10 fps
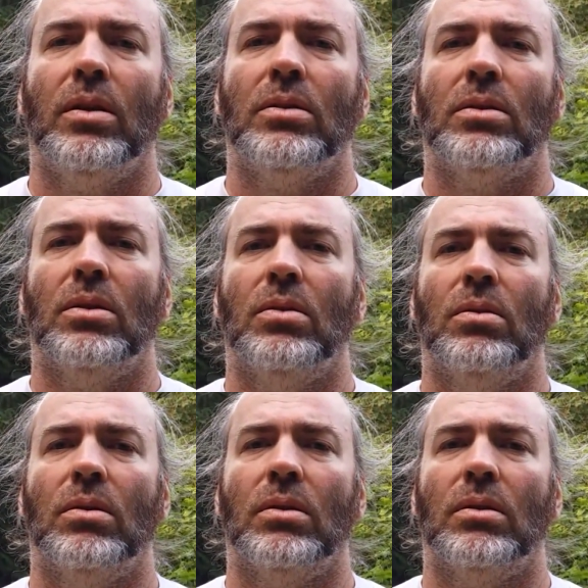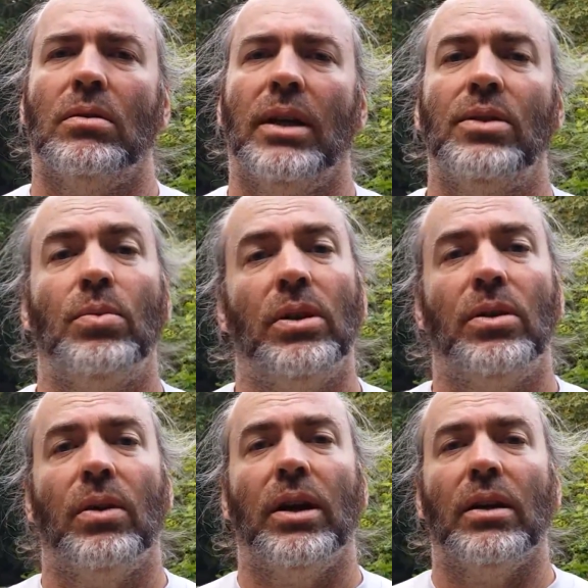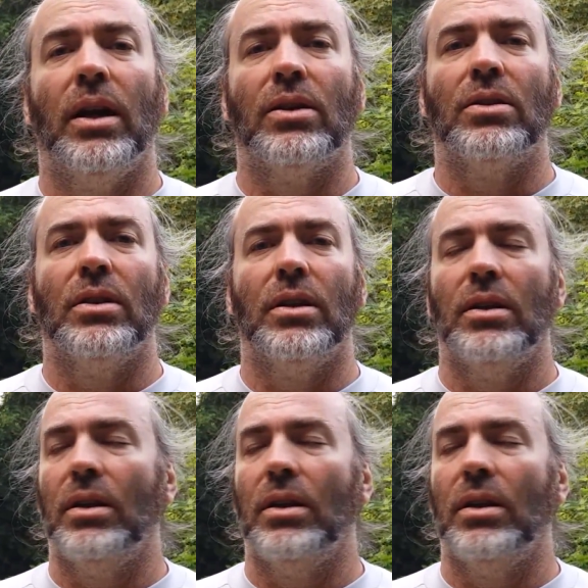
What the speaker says: So that's really great, actually.